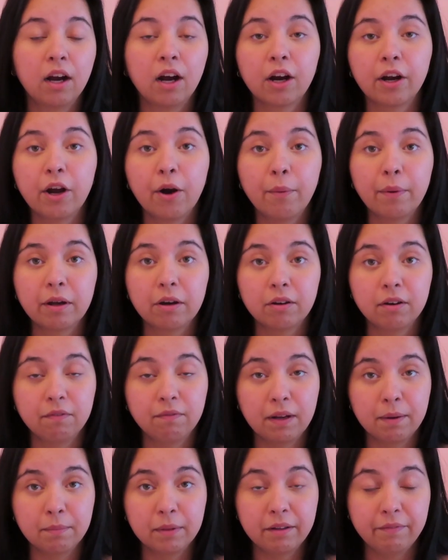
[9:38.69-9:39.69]
are going on a
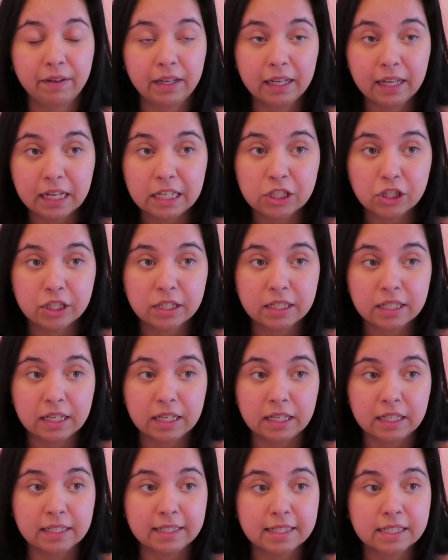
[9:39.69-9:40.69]
family vacation
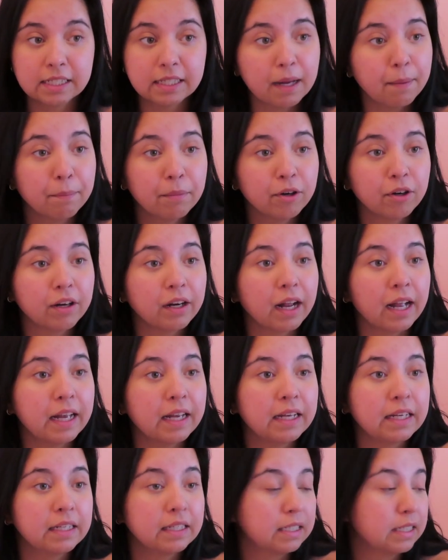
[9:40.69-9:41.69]
in December,
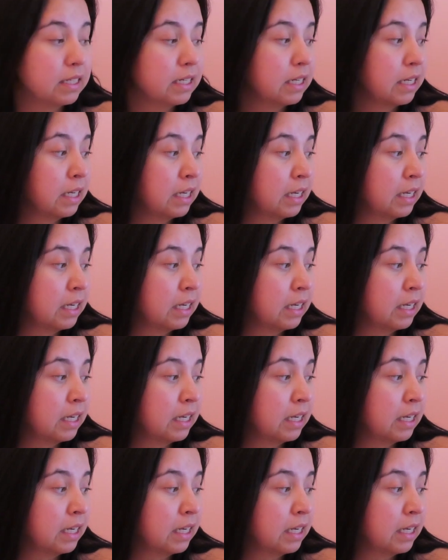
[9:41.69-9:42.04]
and